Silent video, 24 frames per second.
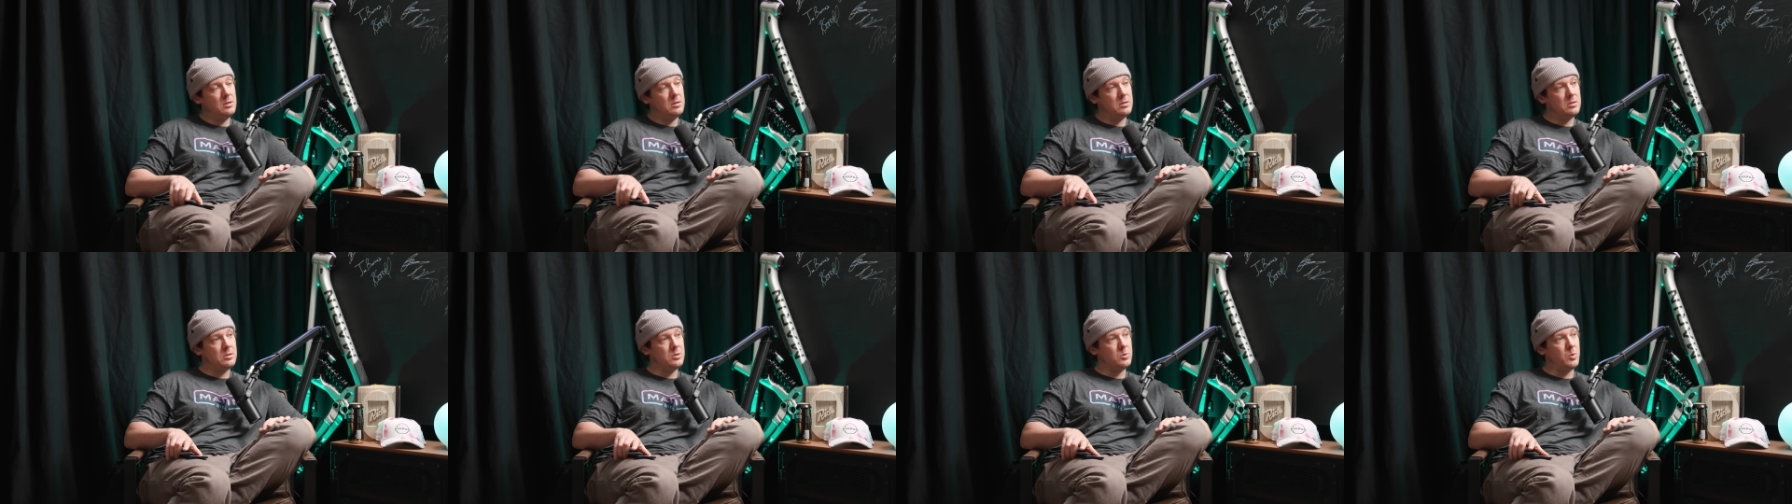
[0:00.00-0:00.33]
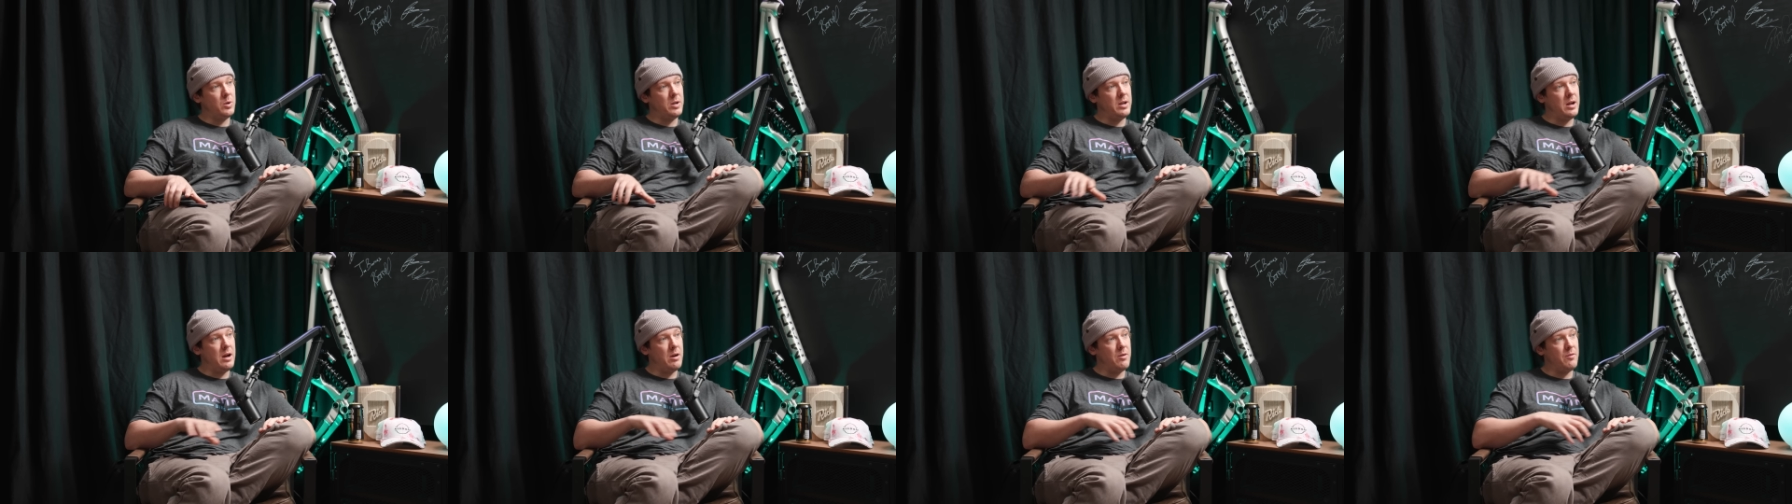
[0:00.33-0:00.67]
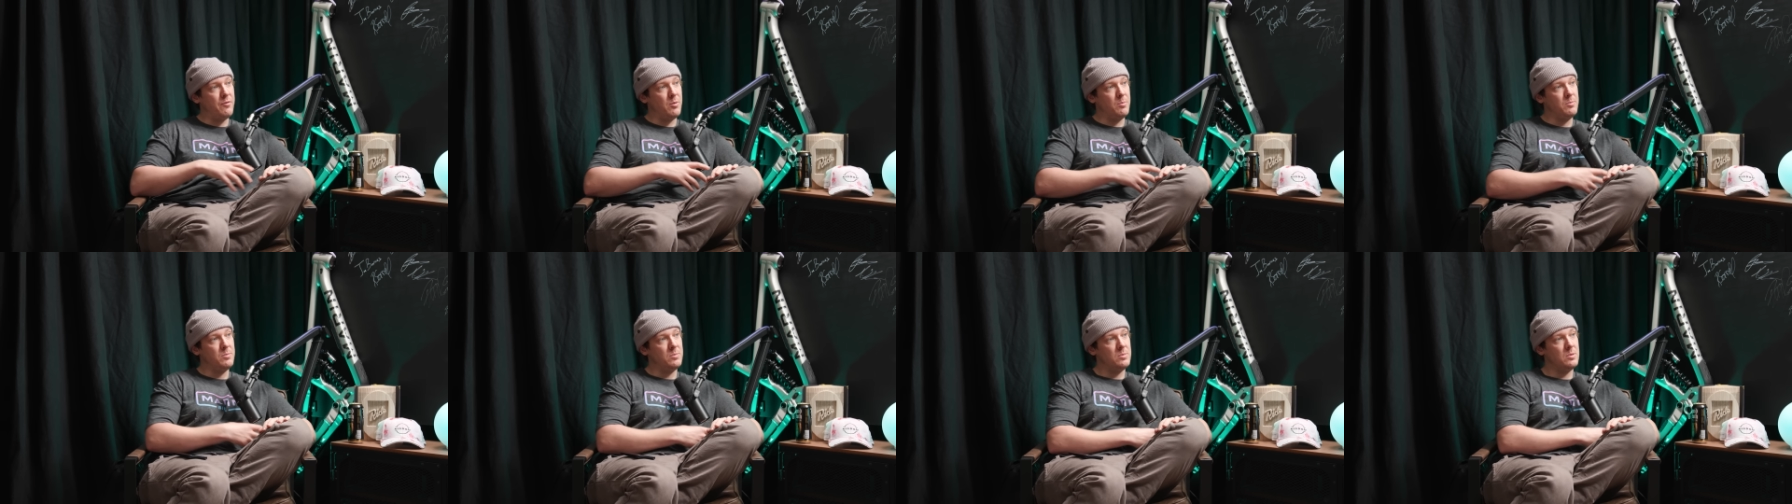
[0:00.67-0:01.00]
It's 29 at
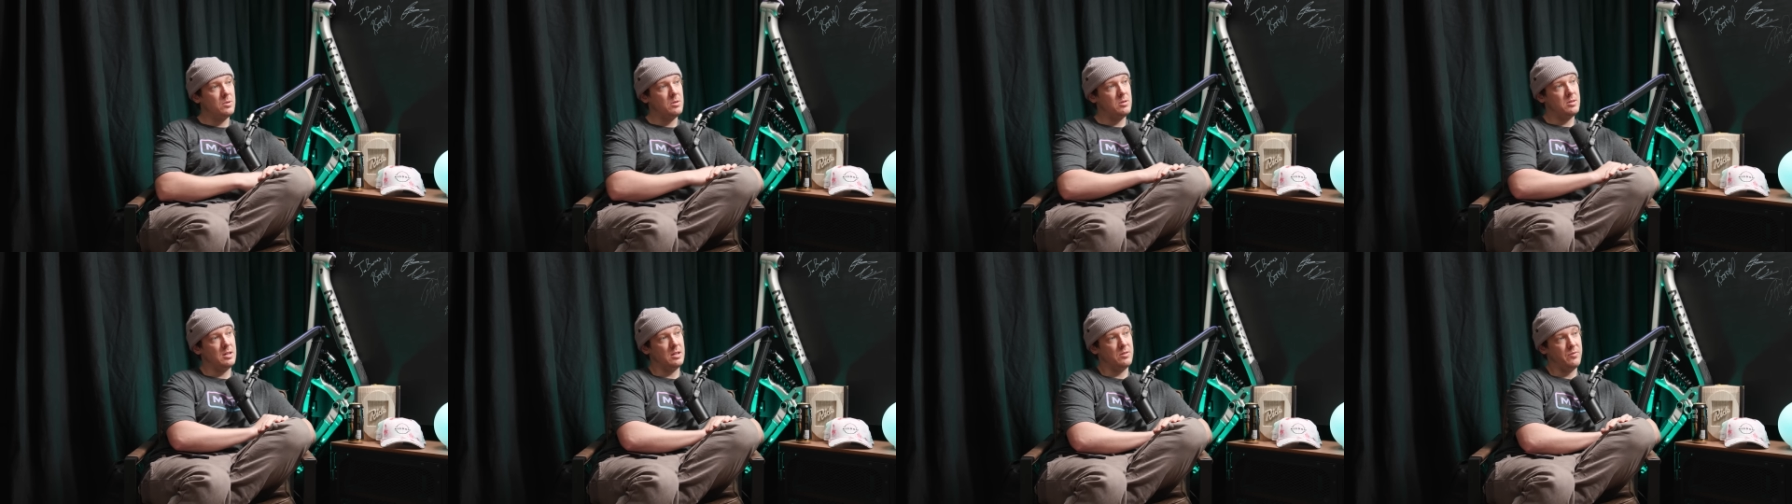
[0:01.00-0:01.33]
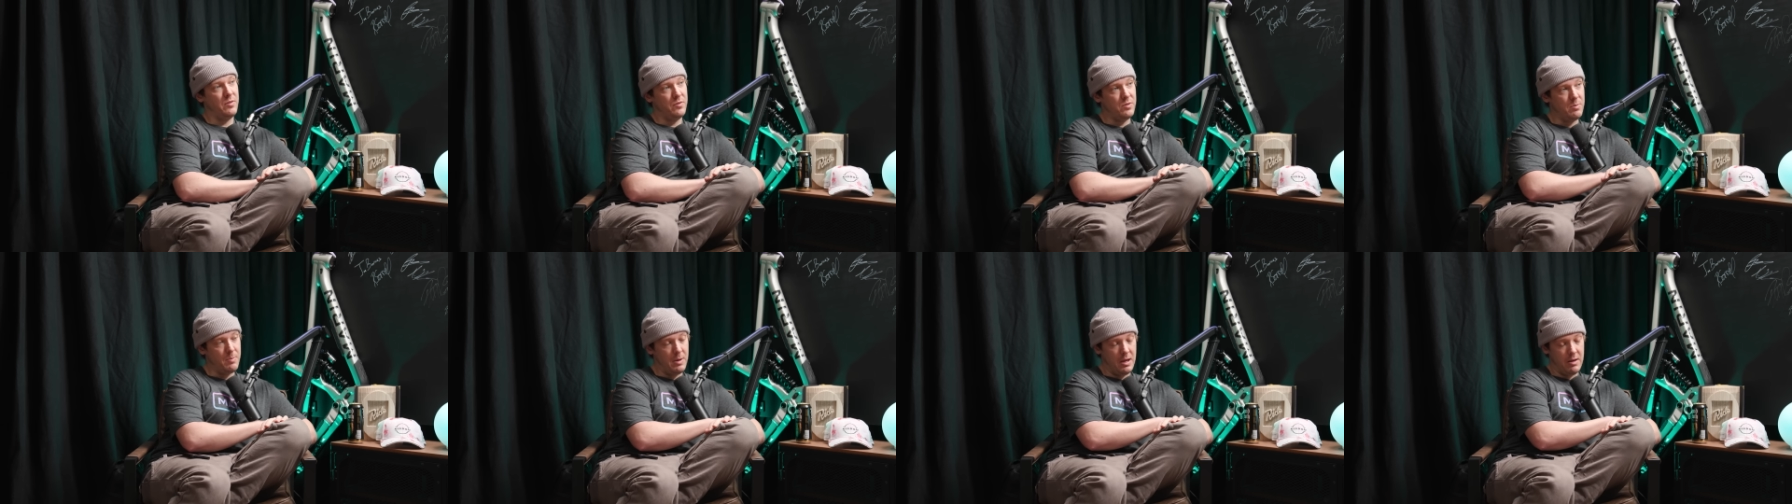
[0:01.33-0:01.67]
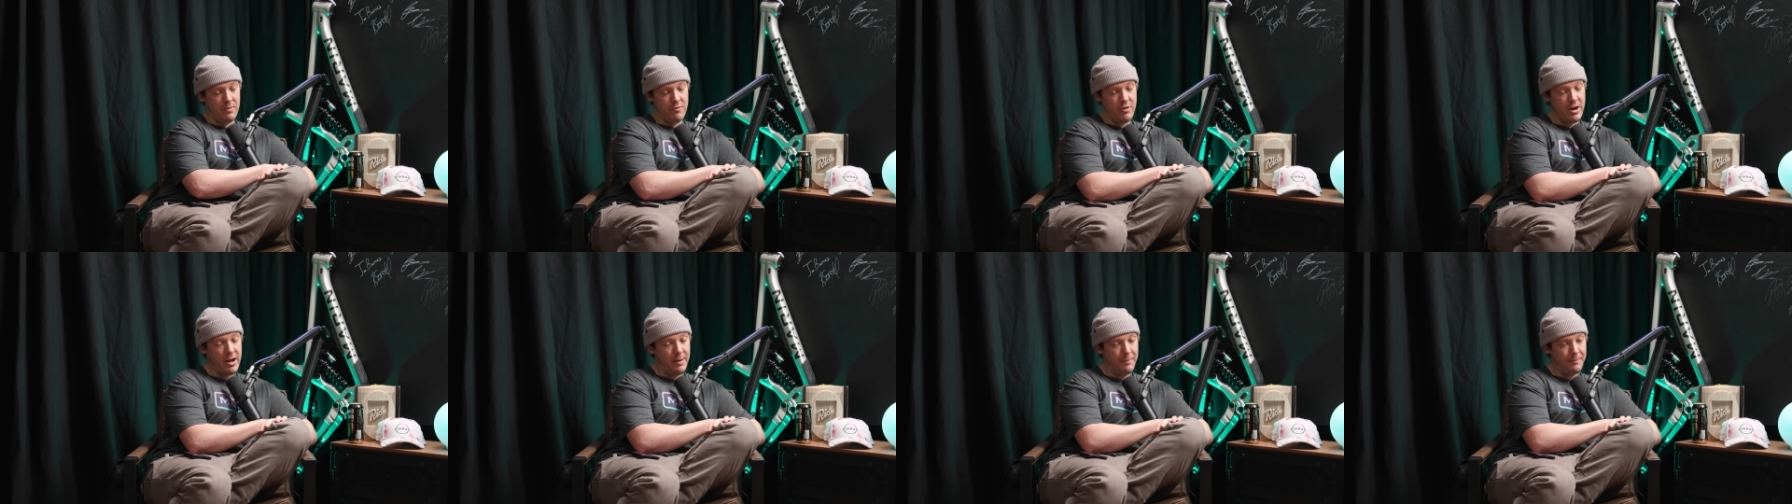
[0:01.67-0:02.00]
front, 650B in
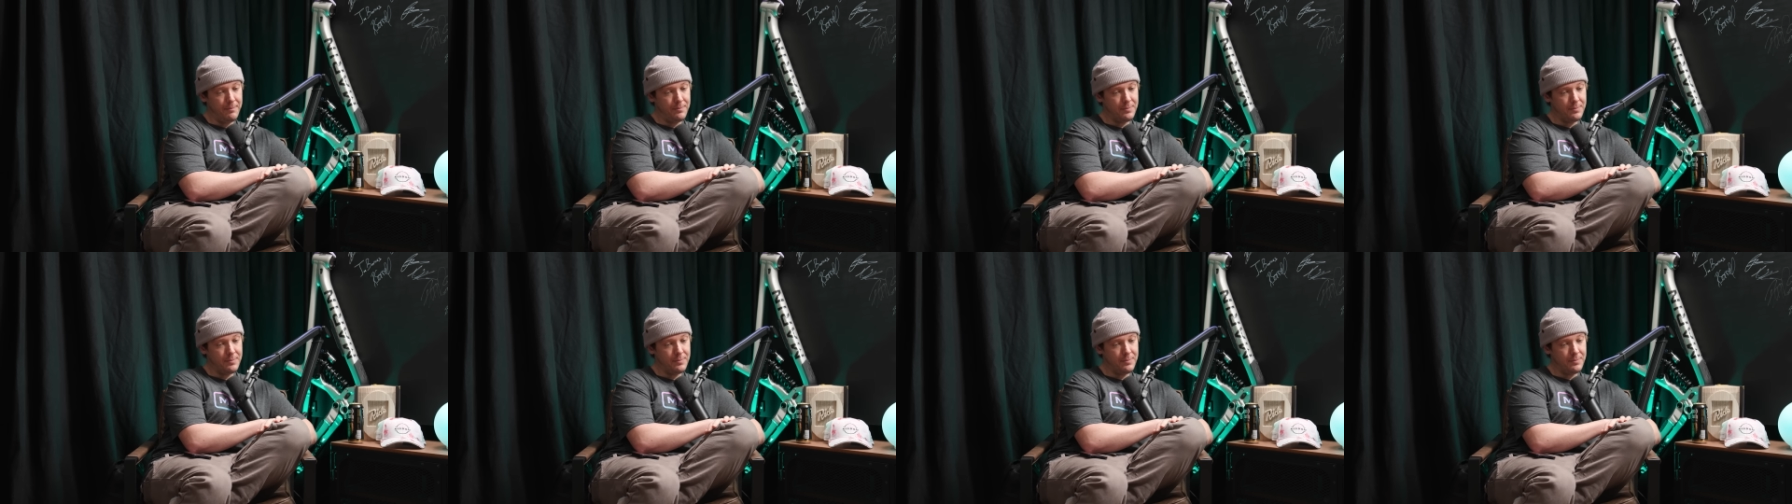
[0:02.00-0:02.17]
the rear.